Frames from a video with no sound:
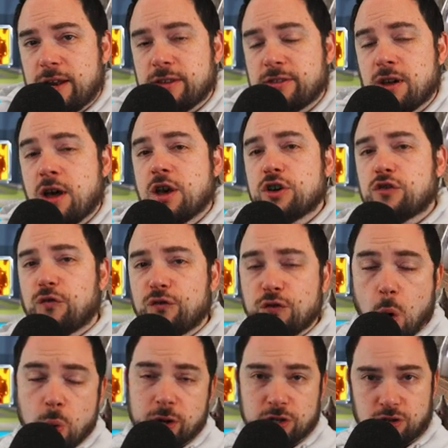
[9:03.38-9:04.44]
that is
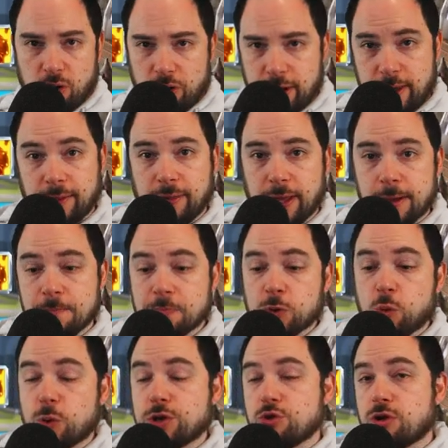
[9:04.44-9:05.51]
focused on healing
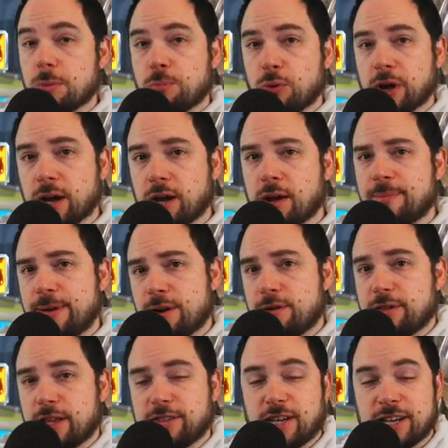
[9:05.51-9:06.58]
when you could bring a
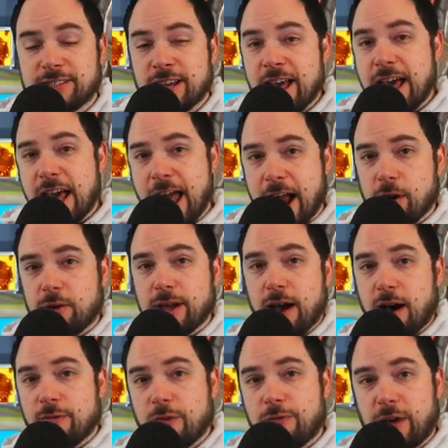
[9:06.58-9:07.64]
commander that does
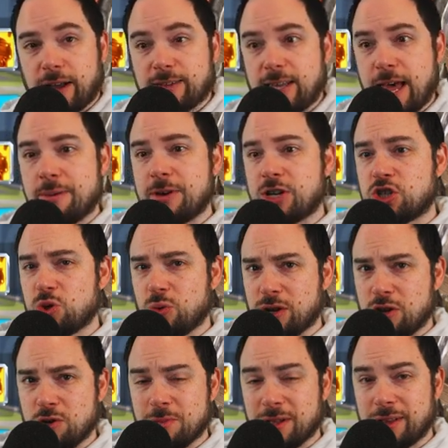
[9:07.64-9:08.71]
area of effect damage? You
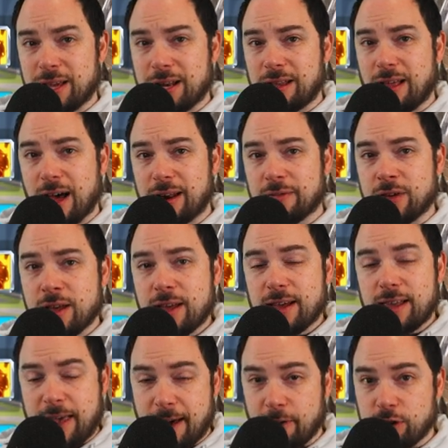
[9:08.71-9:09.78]
accumulate a lot of
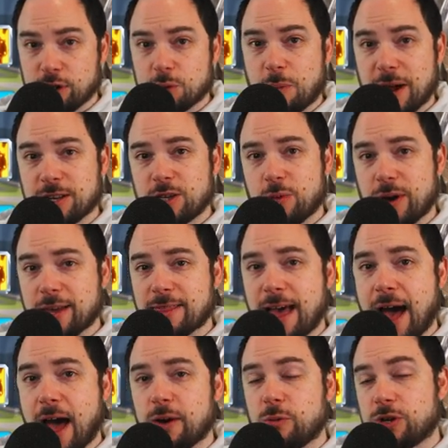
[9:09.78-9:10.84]
kills by doing
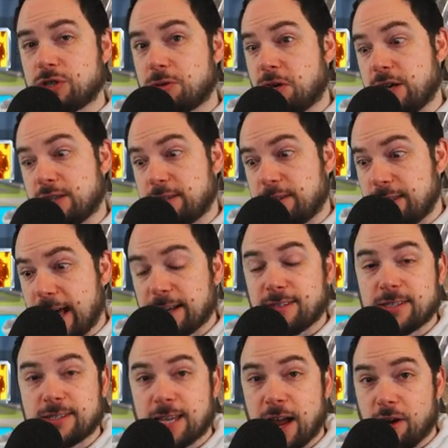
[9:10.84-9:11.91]
that, which is
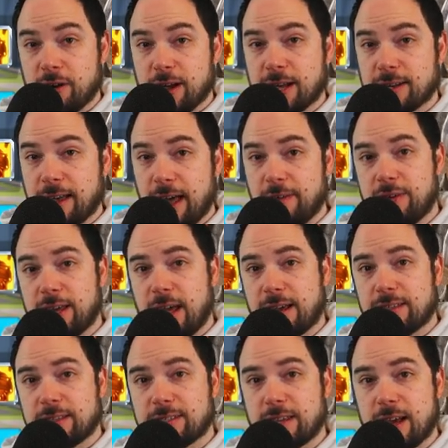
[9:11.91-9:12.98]
necessary in KVK
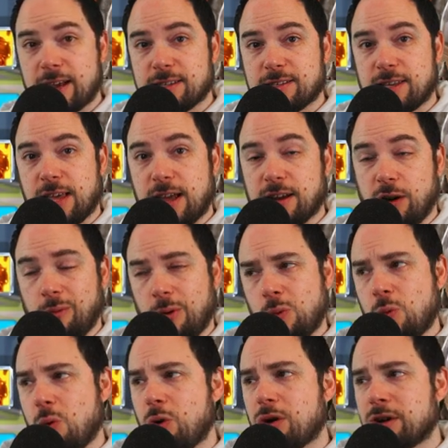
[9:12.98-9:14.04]
these days to get your
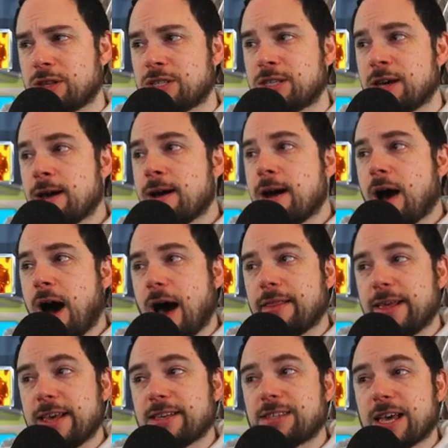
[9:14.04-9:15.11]
rewards. I
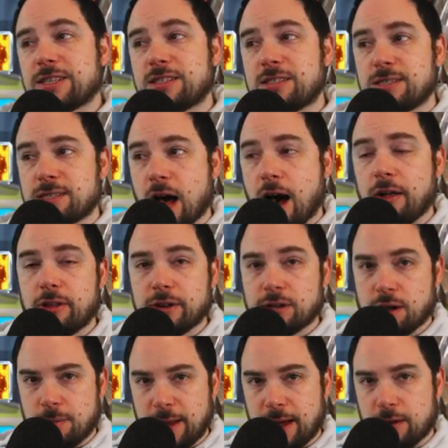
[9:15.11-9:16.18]
think he's a
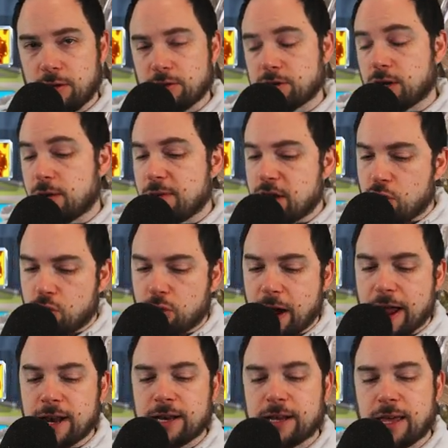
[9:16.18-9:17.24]
solid commander. He's going to be
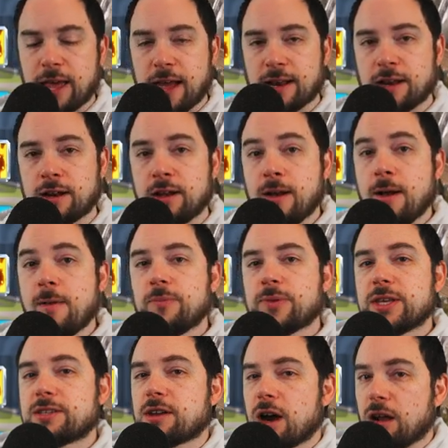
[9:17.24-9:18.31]
great in Canyon.
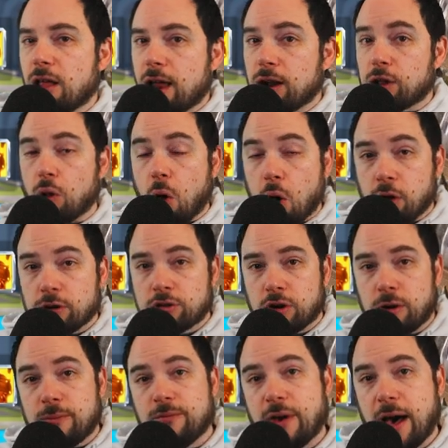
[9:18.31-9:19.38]
He's got a lot of long
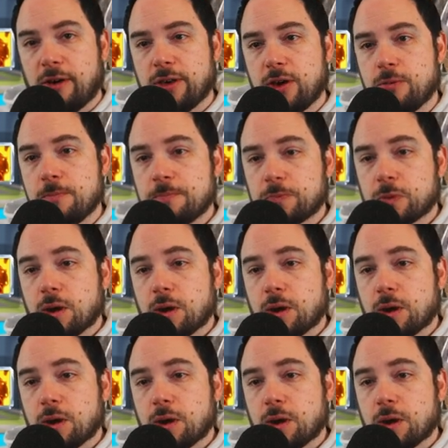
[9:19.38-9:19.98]
term value,